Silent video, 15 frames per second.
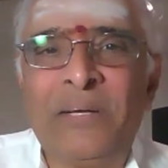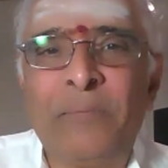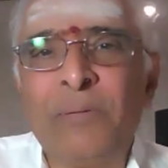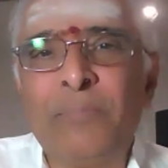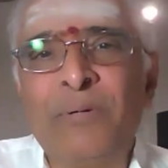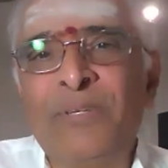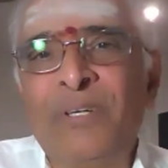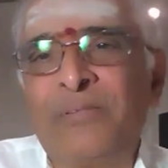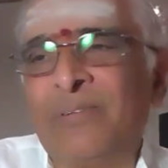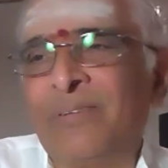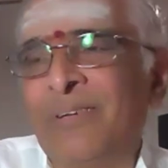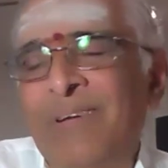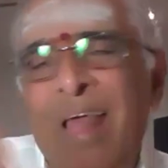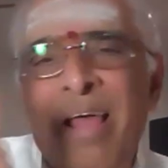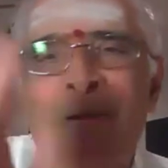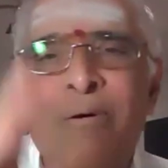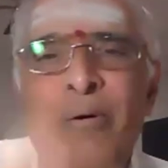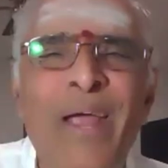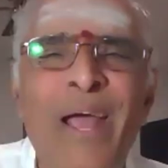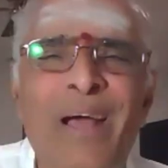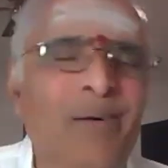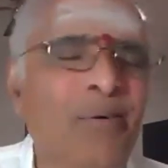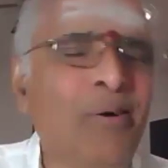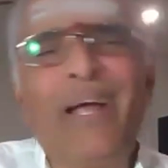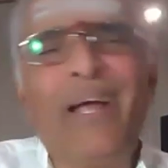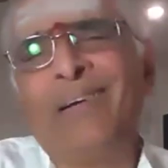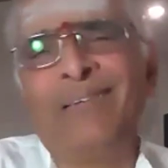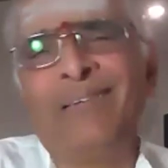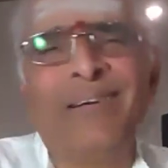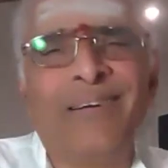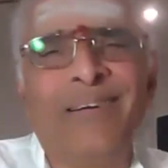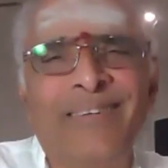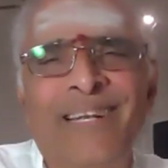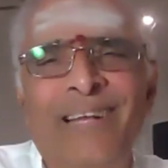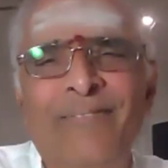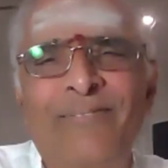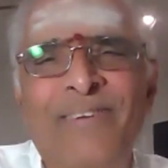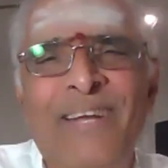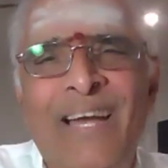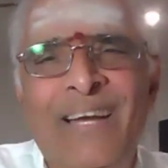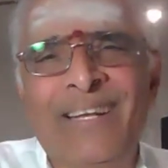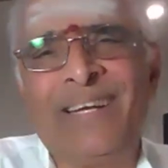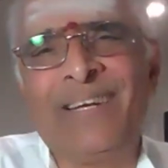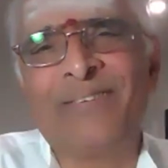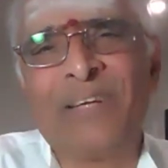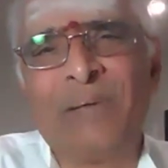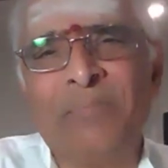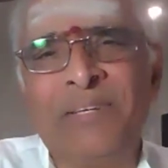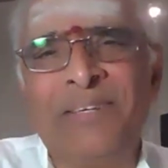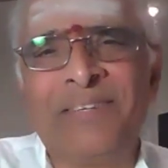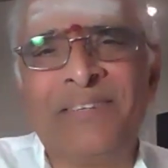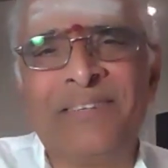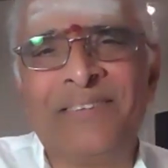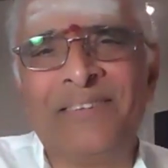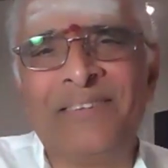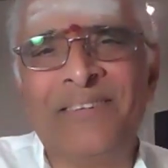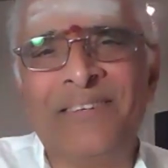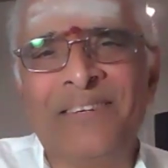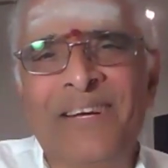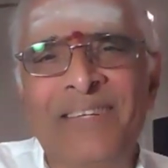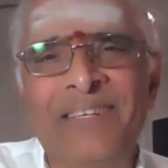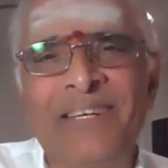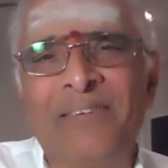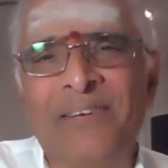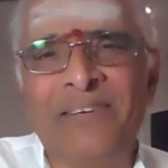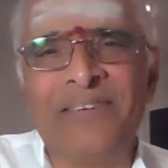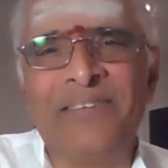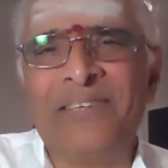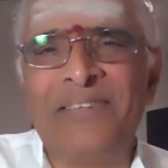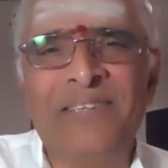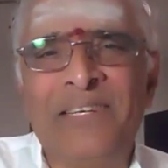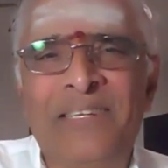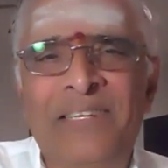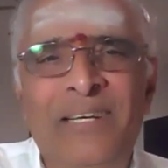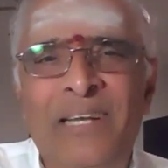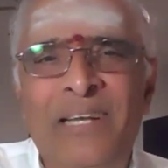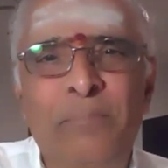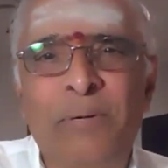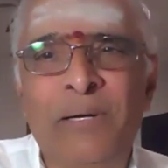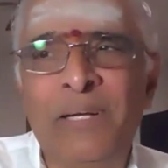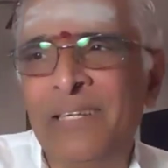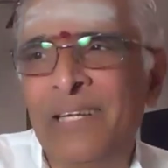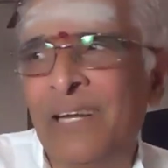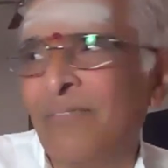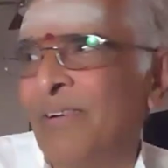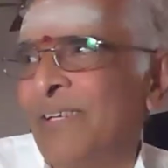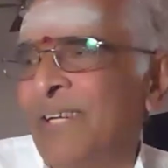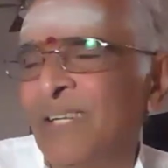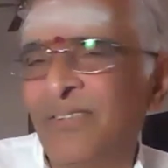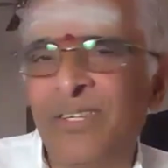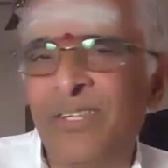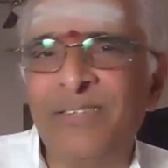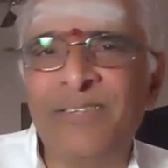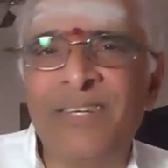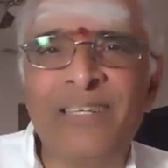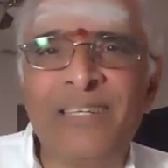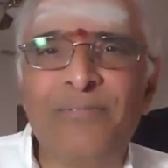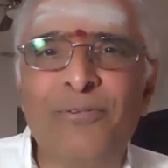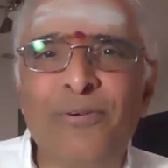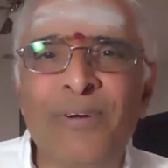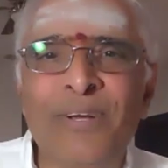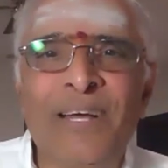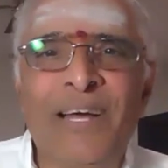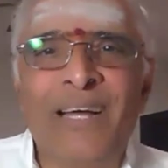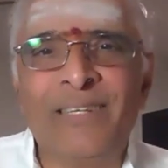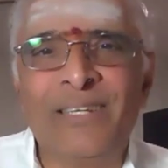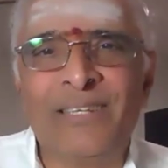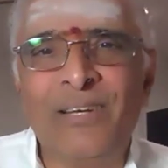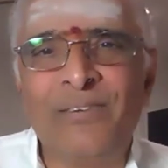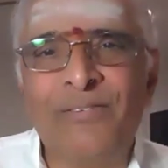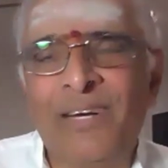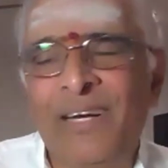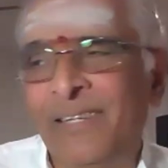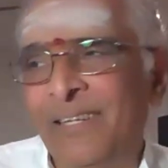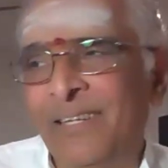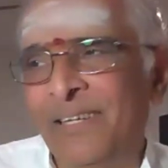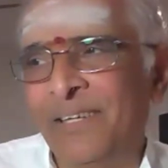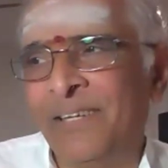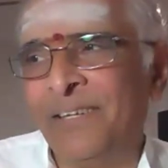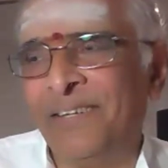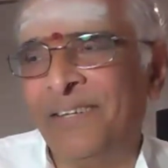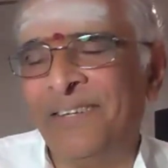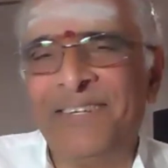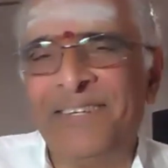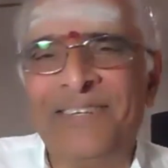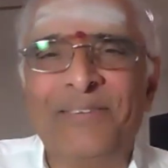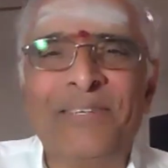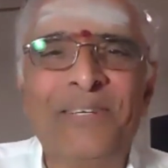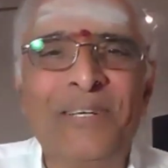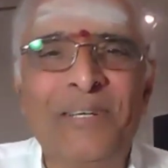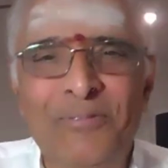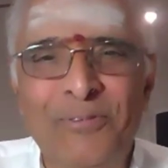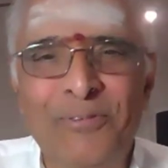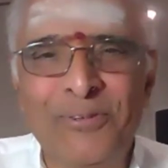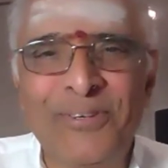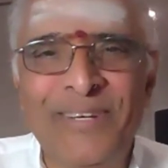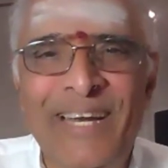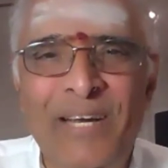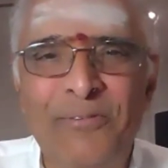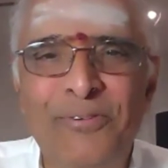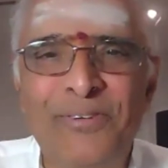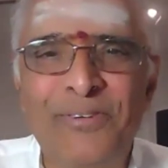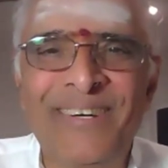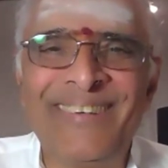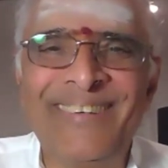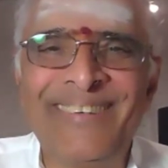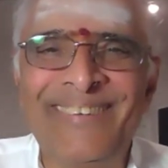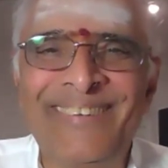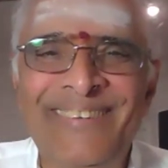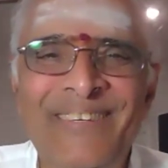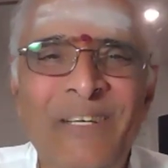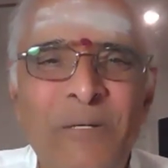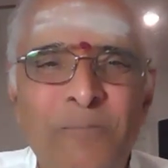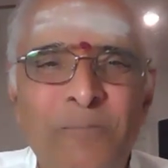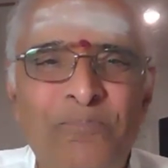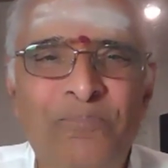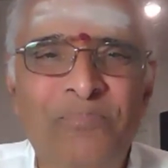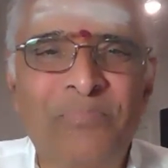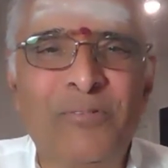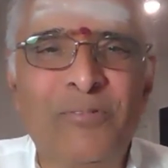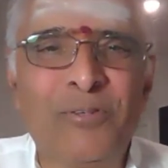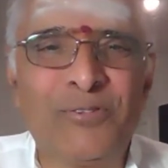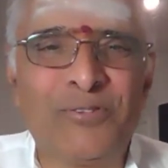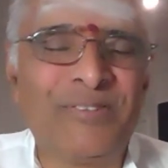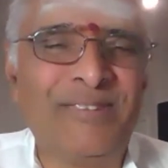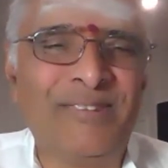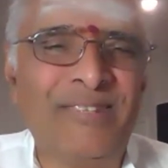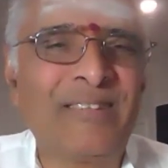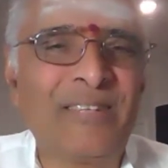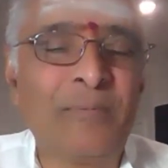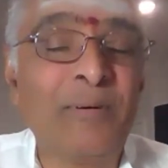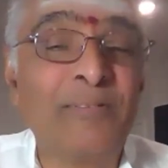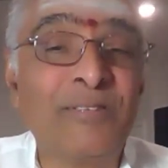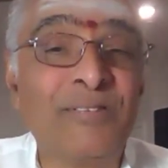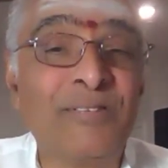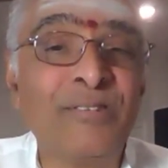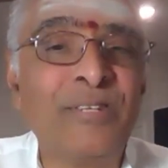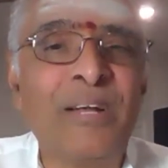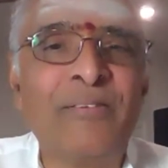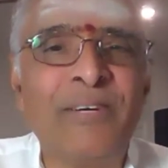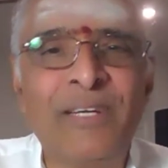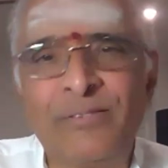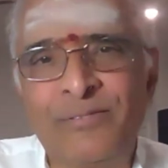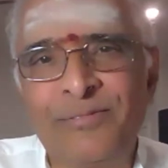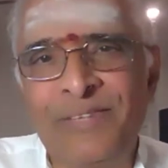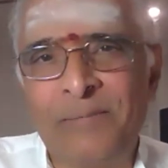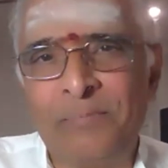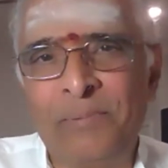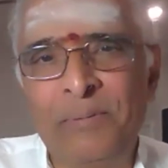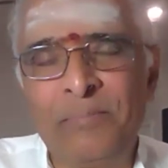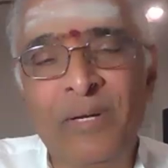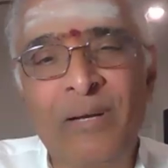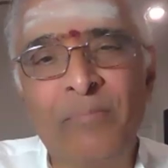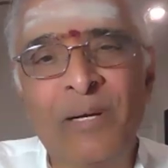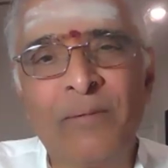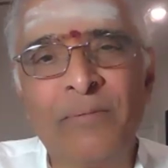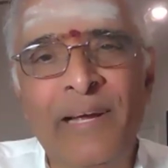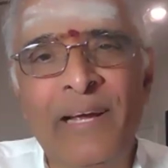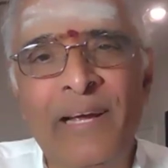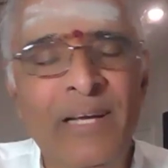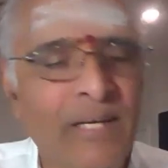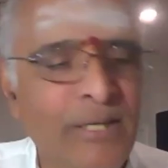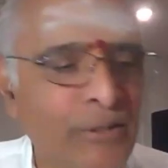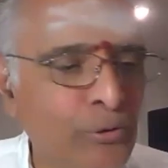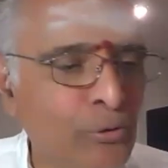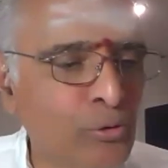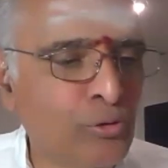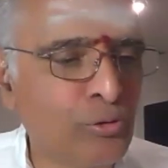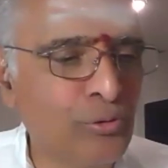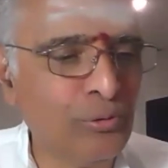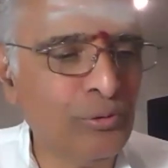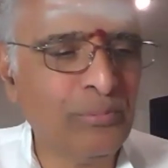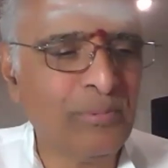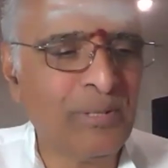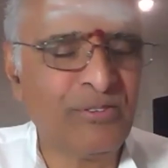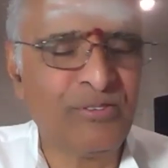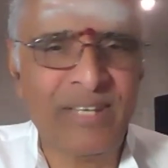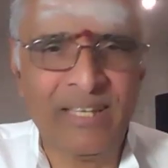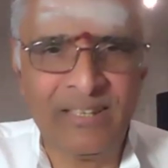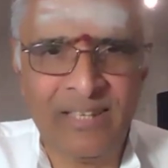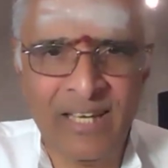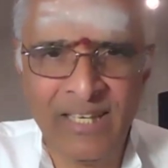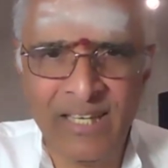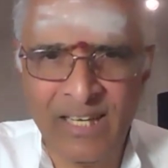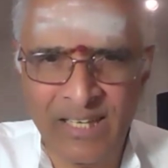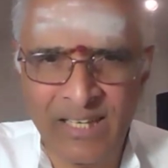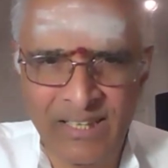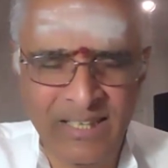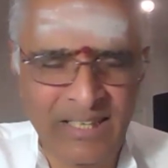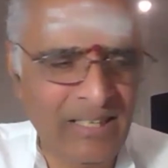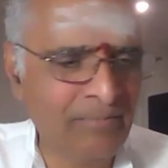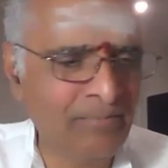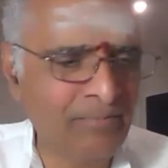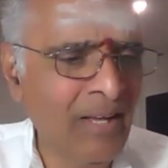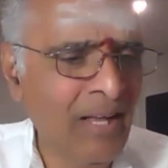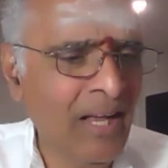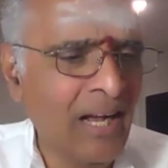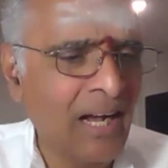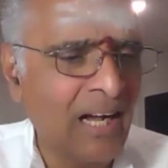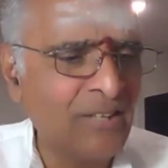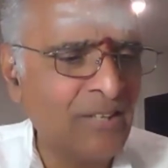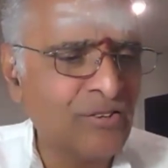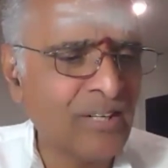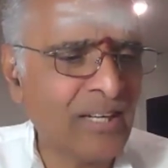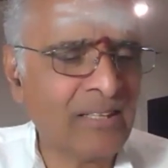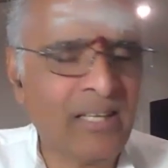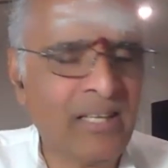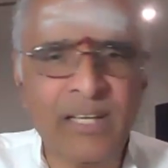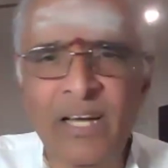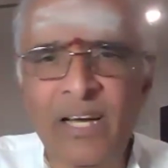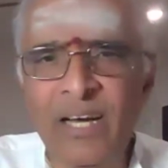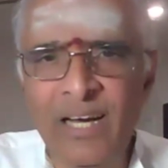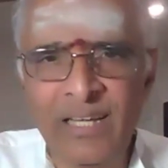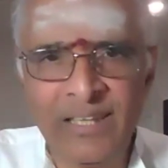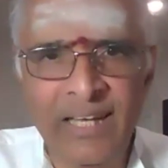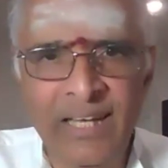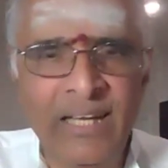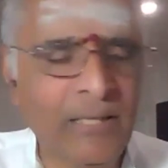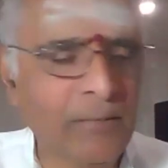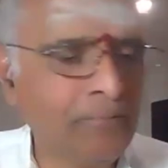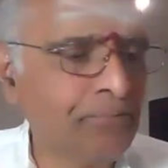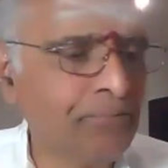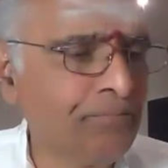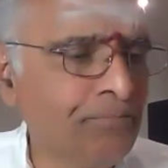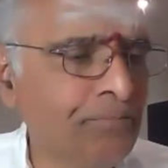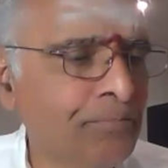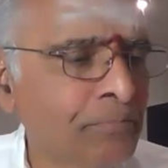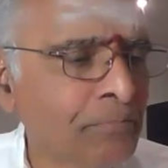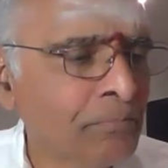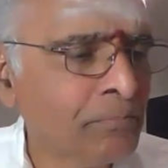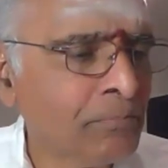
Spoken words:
some people just, oh yeah, okay. Left hand they give something. Their attention is on the phone, on the telephone, on the photographer. Of course, these are some of the things nowadays people are becoming used to. But Shraddhaya Deyam, Ashraddhaya Adeyam,